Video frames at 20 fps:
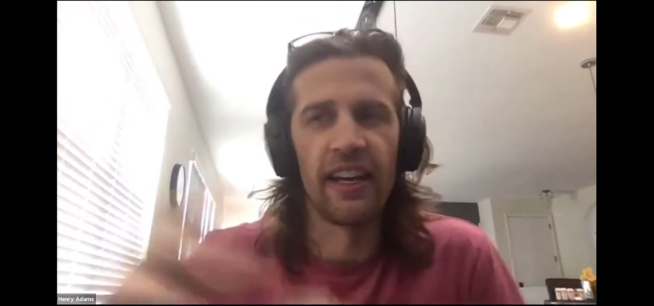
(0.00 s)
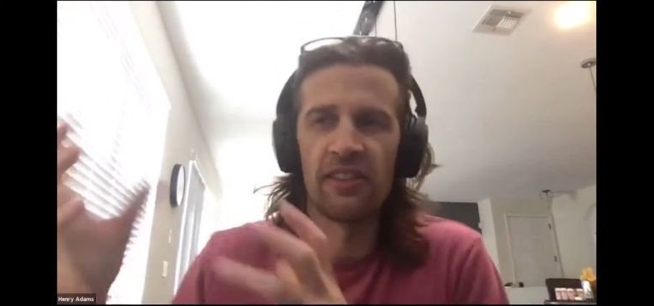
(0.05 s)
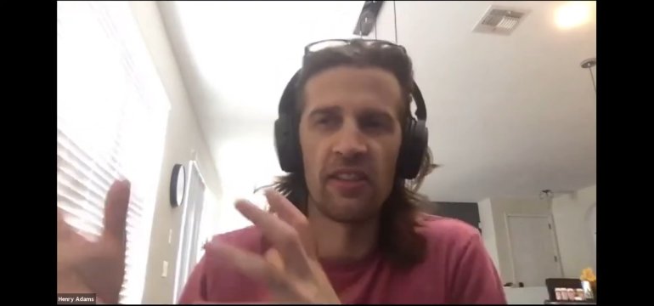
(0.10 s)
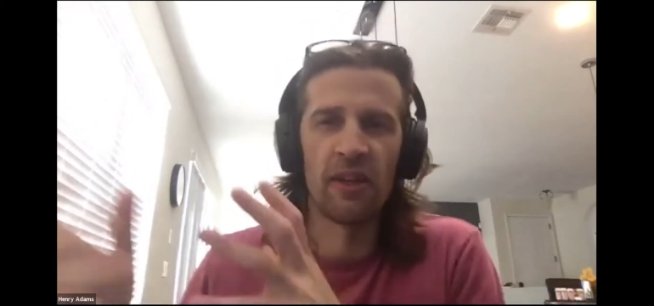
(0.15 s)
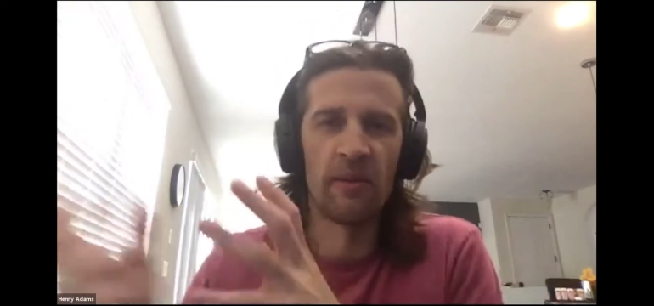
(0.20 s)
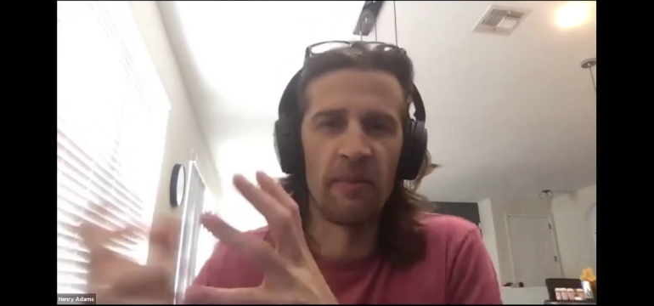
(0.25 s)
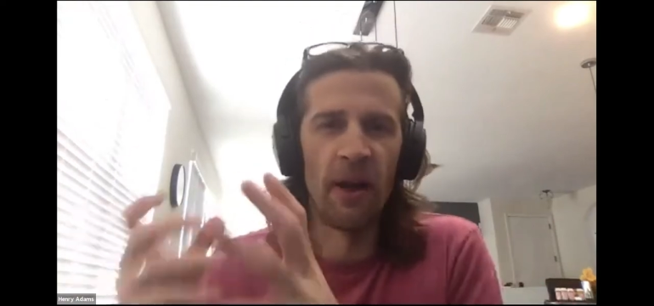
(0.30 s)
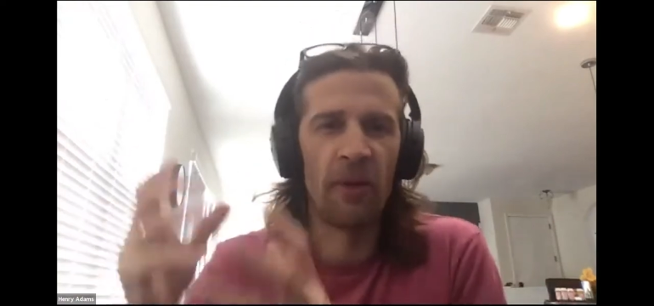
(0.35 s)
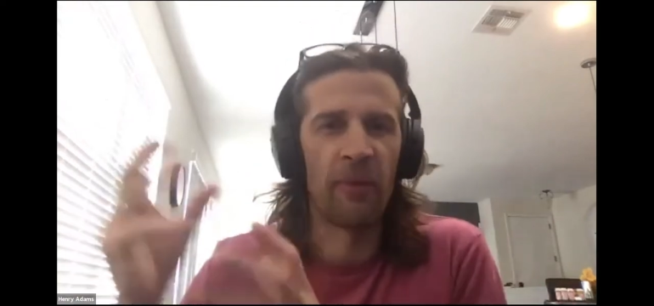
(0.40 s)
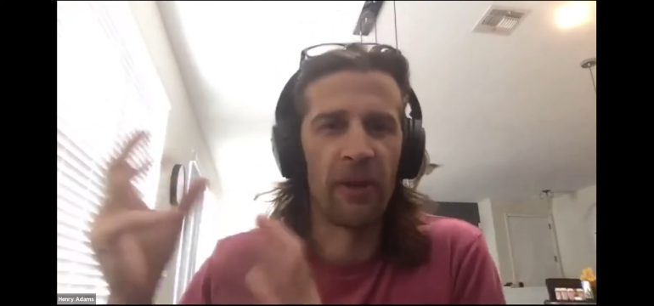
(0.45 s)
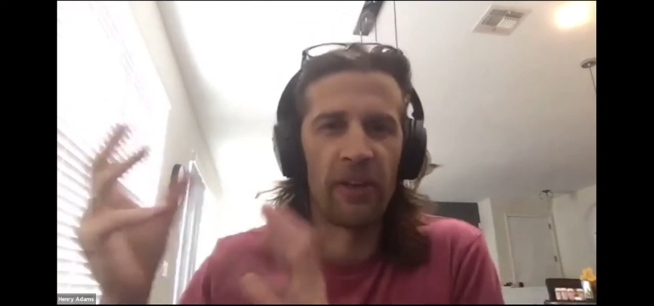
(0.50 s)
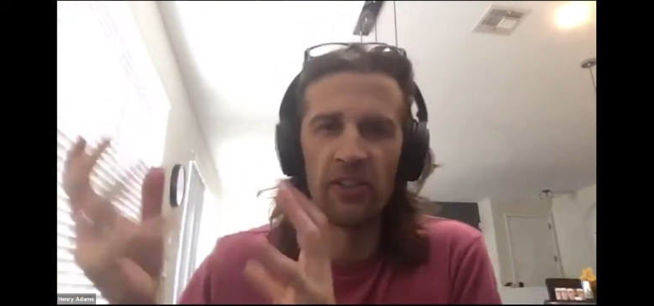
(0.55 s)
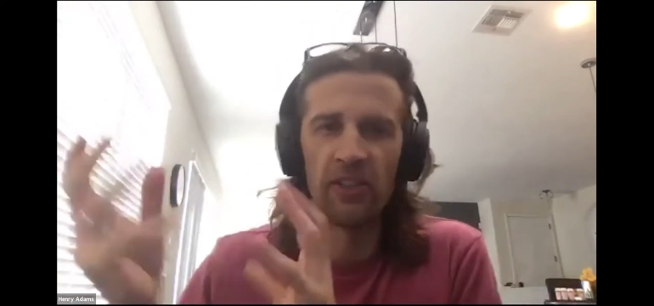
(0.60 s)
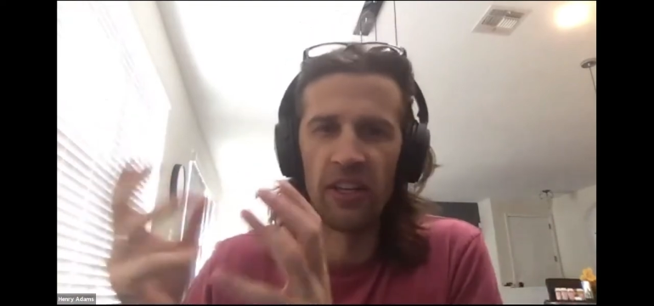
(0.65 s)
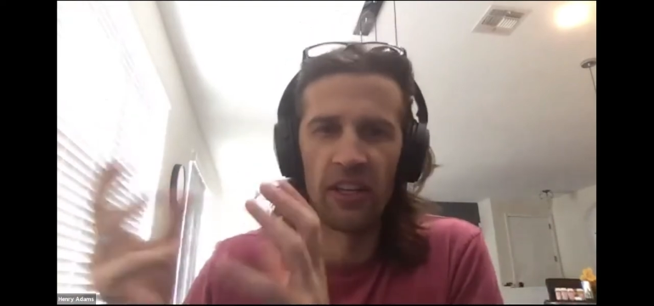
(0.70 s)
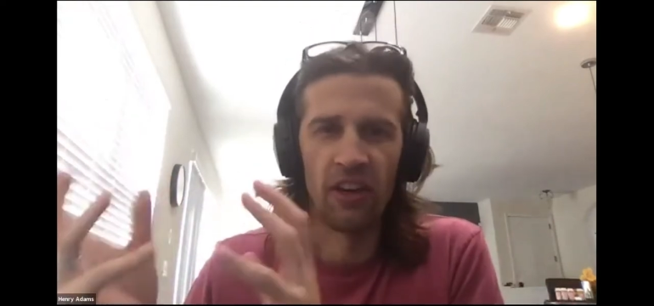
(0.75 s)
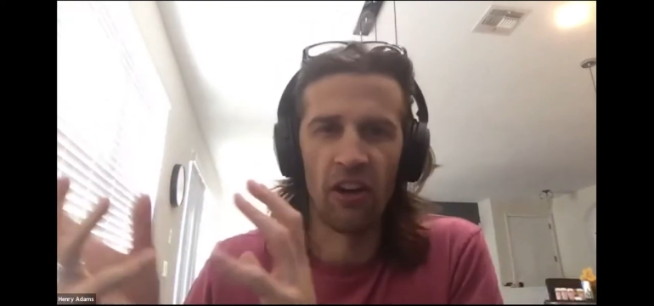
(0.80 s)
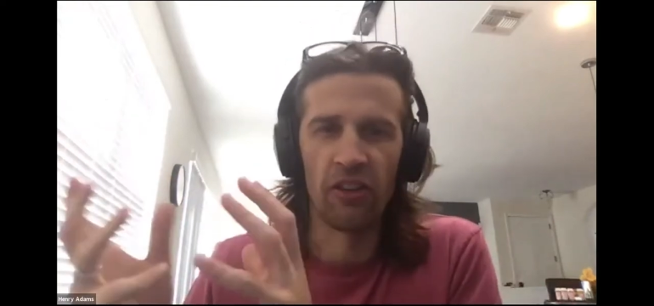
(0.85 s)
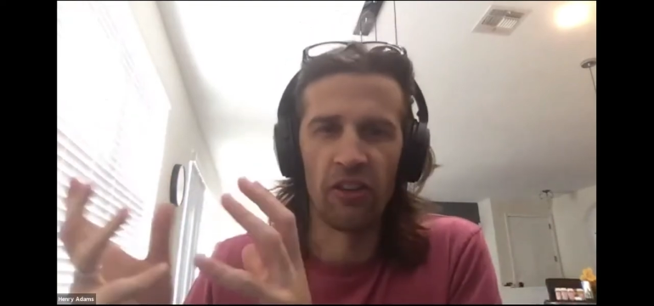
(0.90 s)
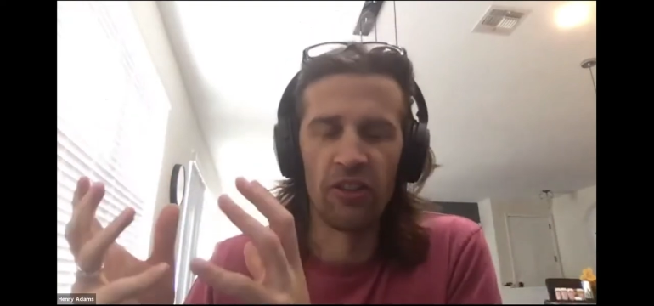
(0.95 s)
somehow my
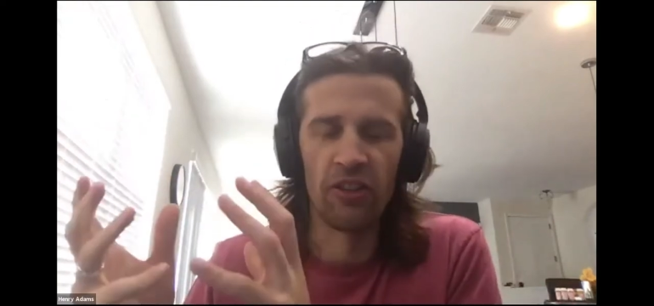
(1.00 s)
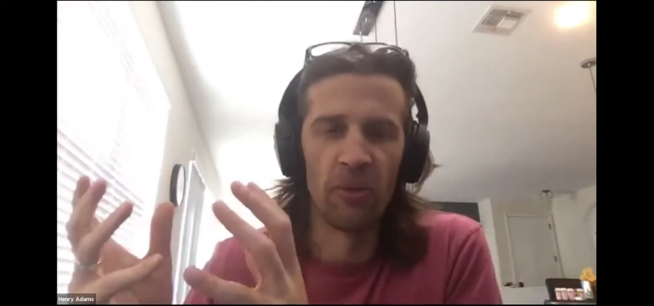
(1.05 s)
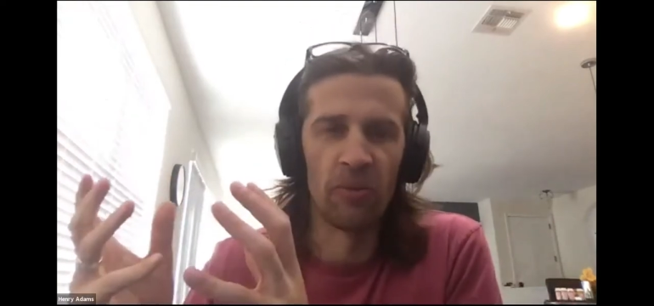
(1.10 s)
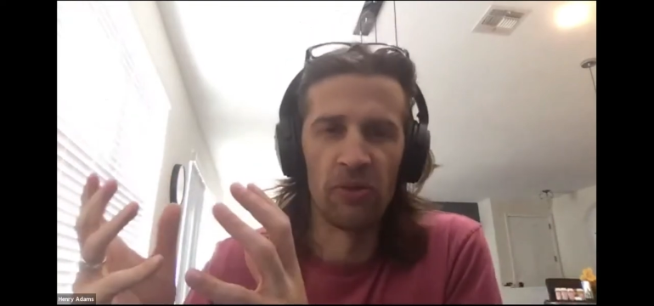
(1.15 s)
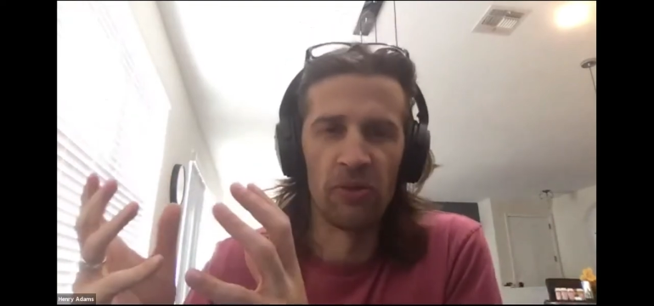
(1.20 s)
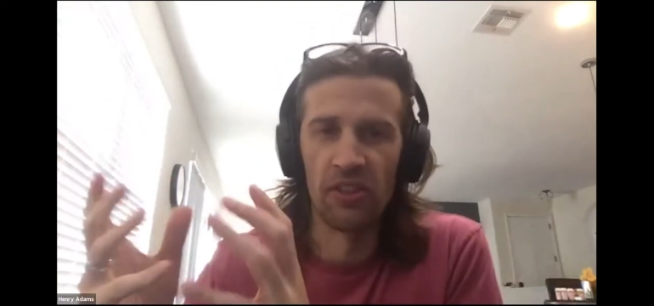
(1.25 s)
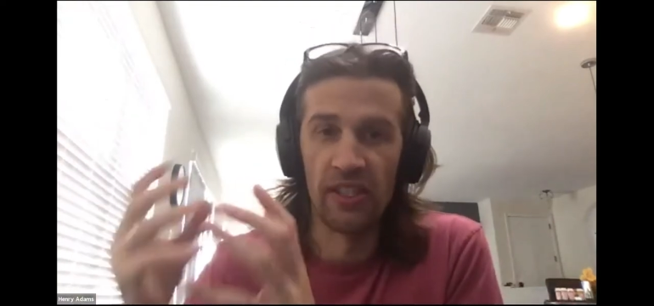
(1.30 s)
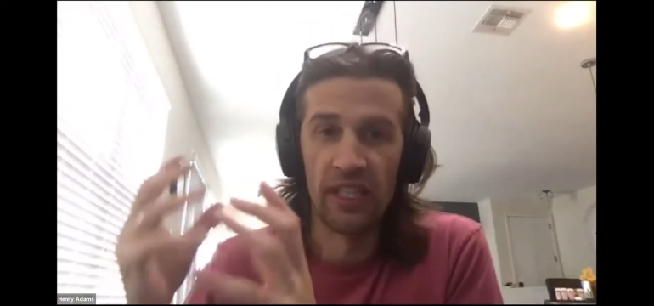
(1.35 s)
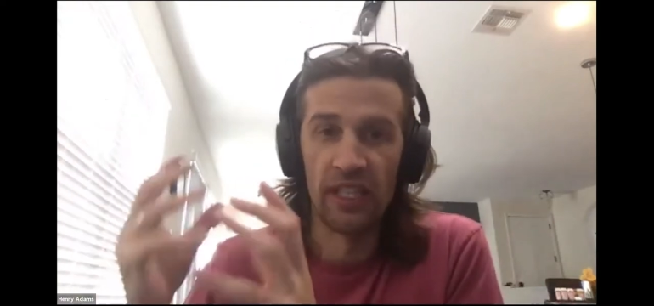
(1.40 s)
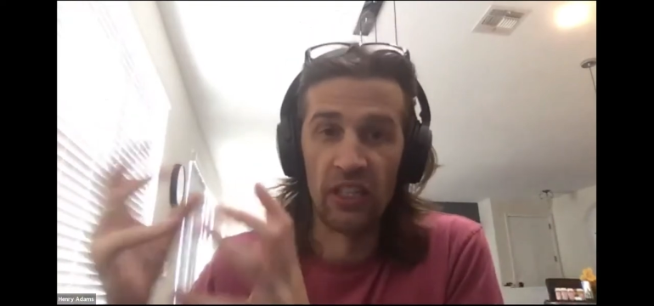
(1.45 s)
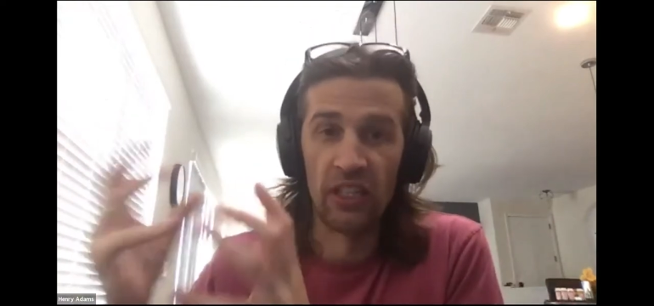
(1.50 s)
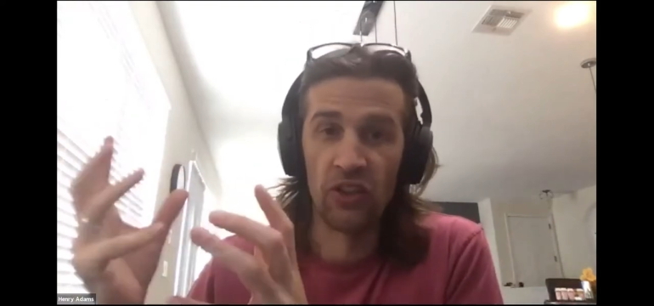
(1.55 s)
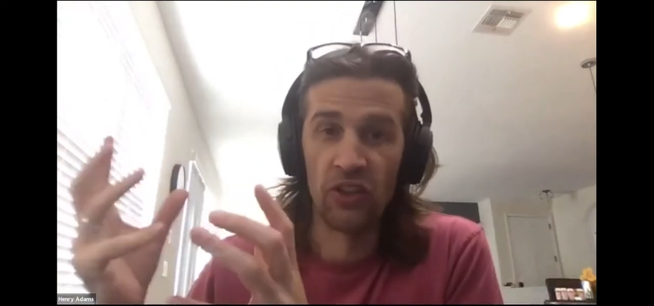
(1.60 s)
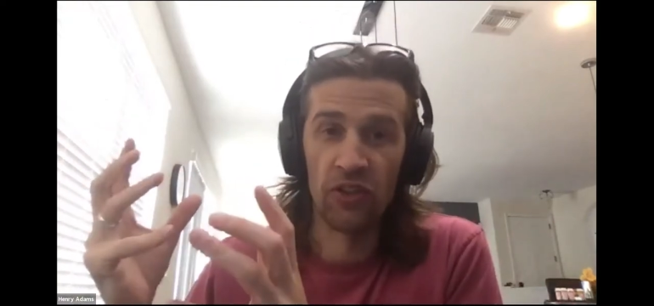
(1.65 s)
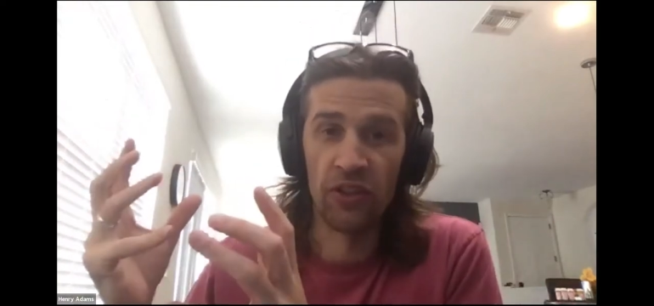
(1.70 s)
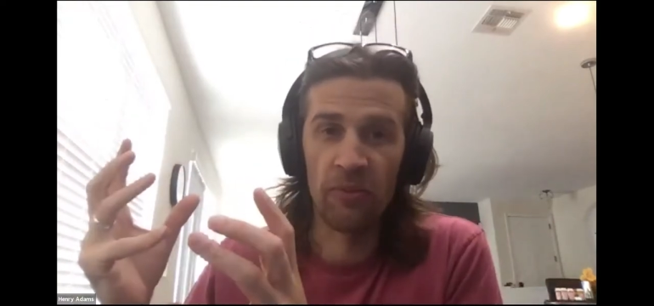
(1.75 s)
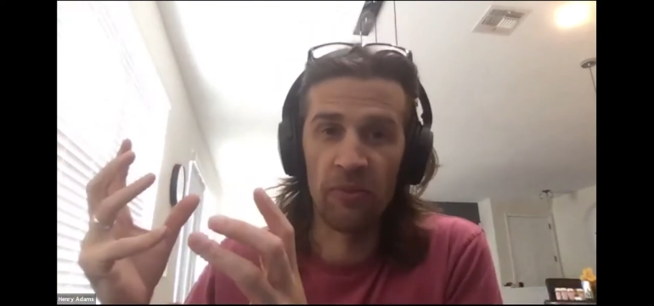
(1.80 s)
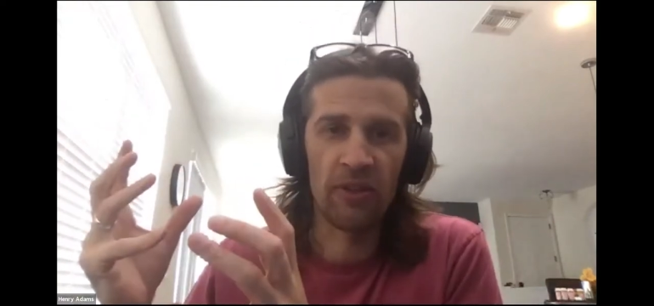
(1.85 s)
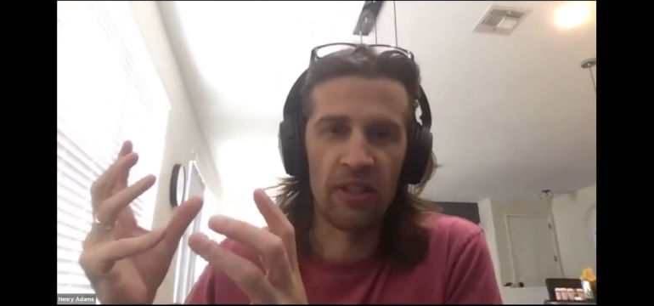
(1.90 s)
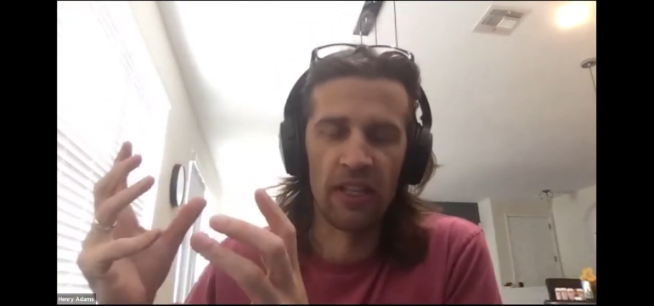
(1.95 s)
credit card number is
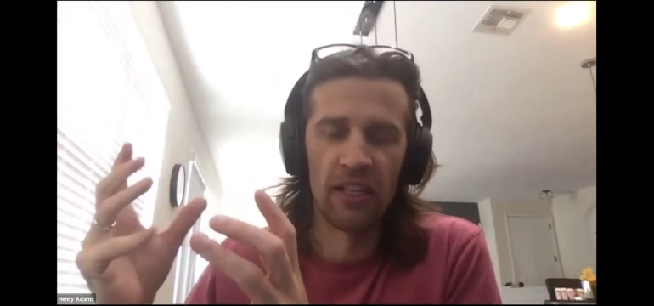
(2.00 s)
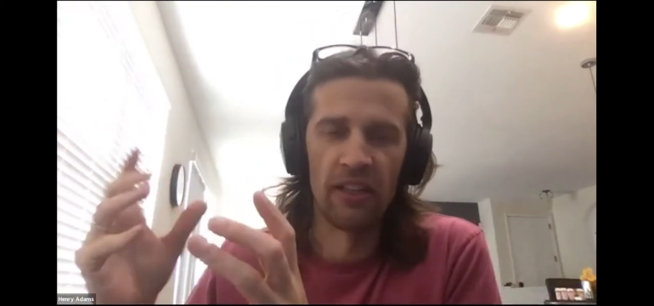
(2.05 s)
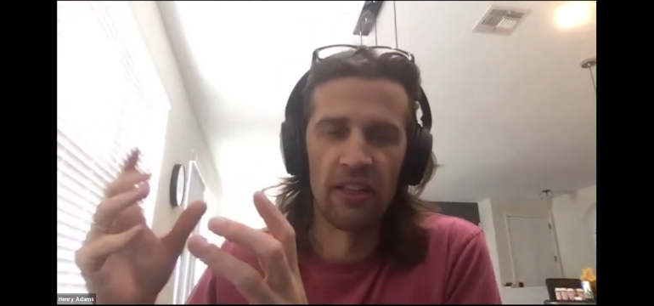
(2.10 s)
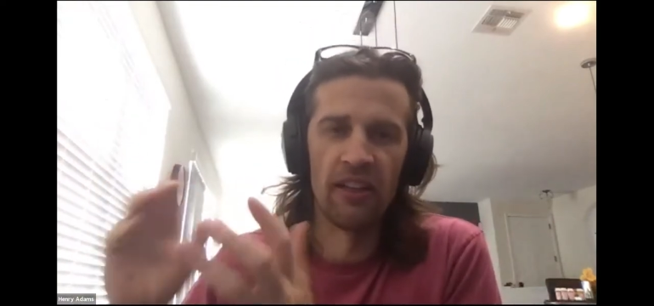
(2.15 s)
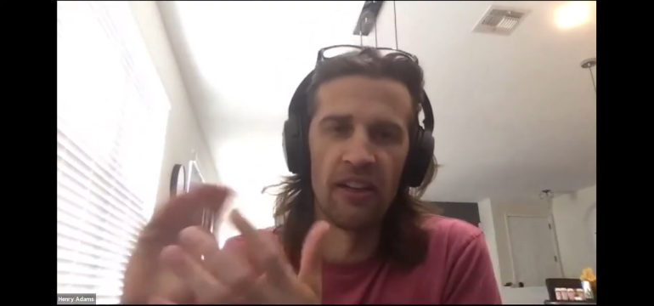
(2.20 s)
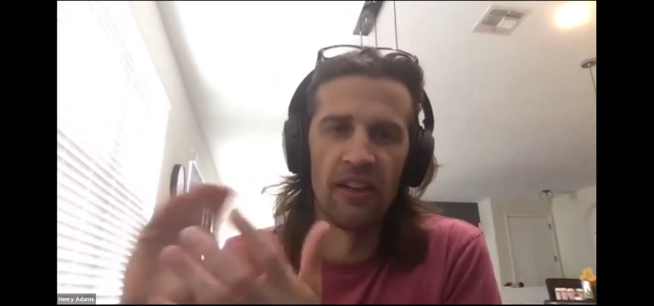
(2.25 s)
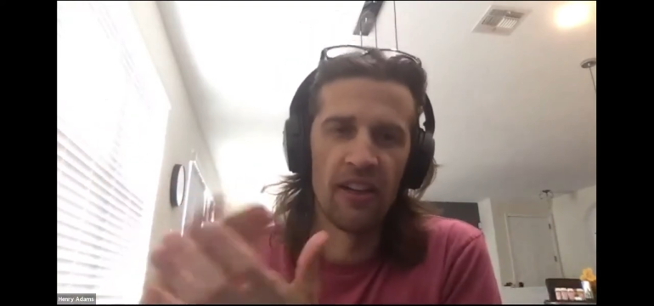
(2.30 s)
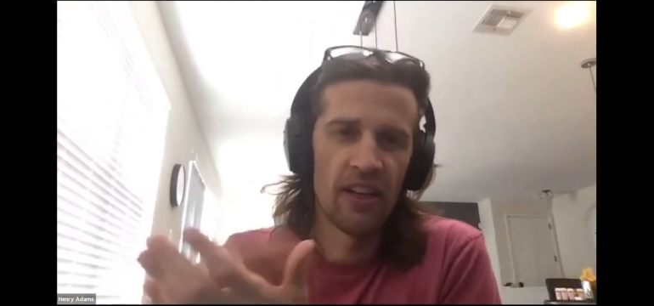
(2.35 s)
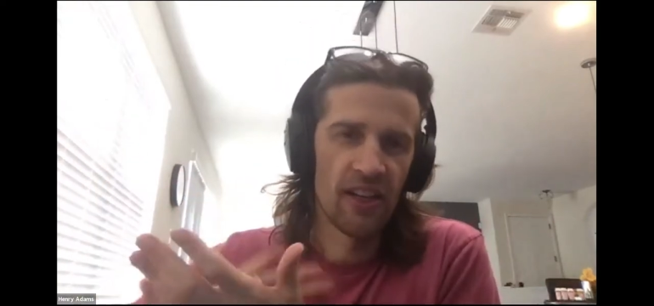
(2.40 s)
encrypted.